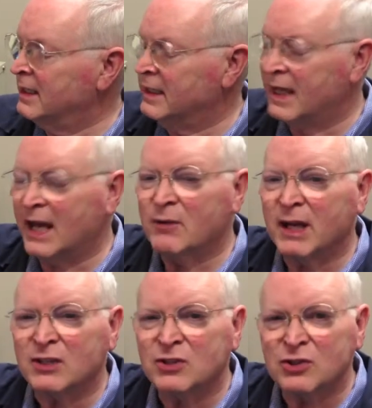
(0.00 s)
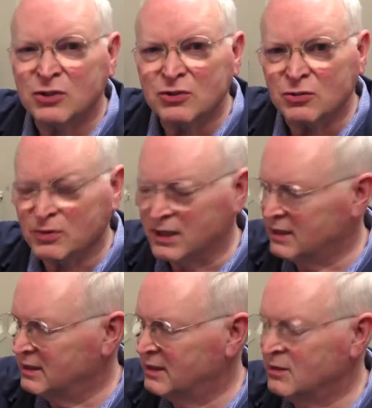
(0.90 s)
Cataract
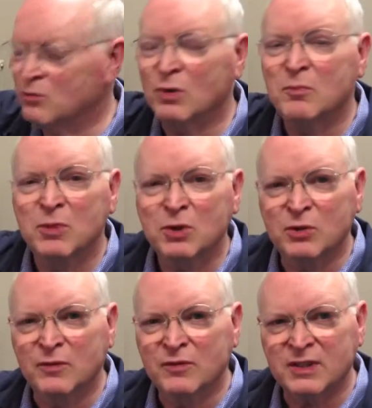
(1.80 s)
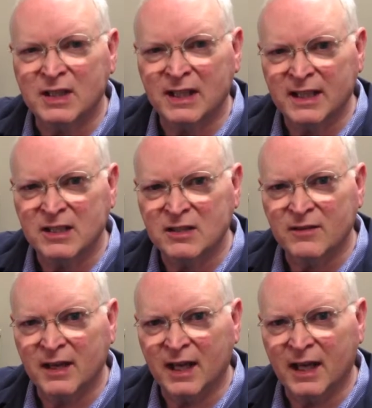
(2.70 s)
surgery removes the lens
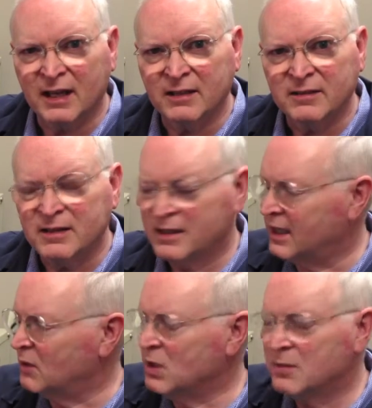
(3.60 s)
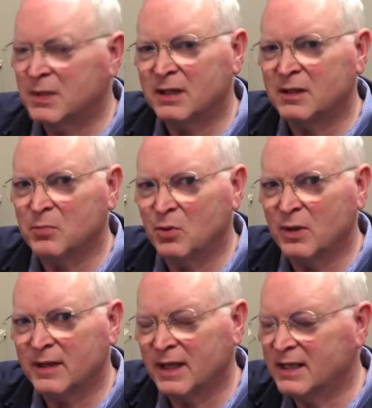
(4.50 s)
of the eye. And I want to make the
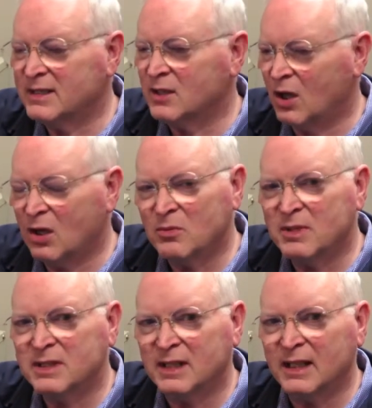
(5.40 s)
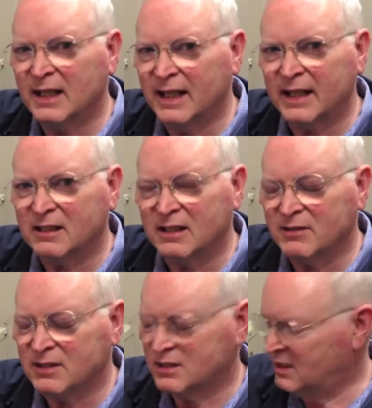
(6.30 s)
point that it's always
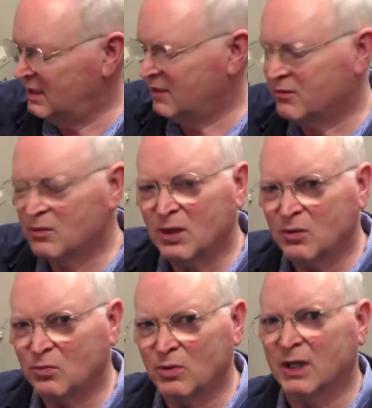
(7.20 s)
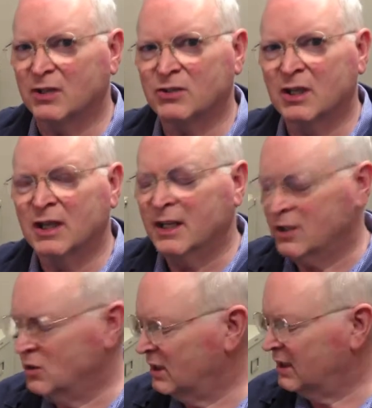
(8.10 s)
elective. It's never a rush.
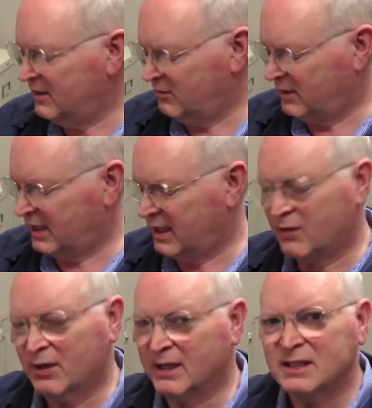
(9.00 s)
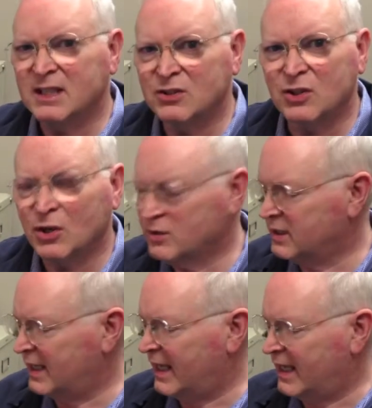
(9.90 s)
You can live with a cataract. It doesn't hurt
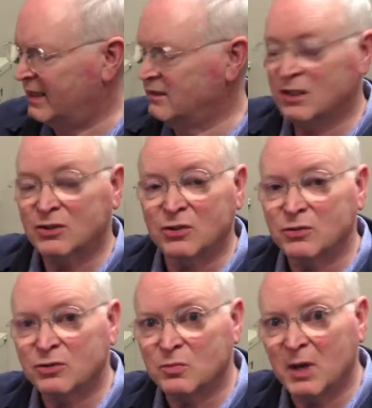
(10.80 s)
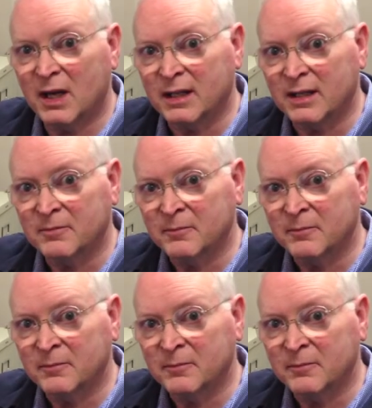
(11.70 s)
the eye. It doesn't hurt your body.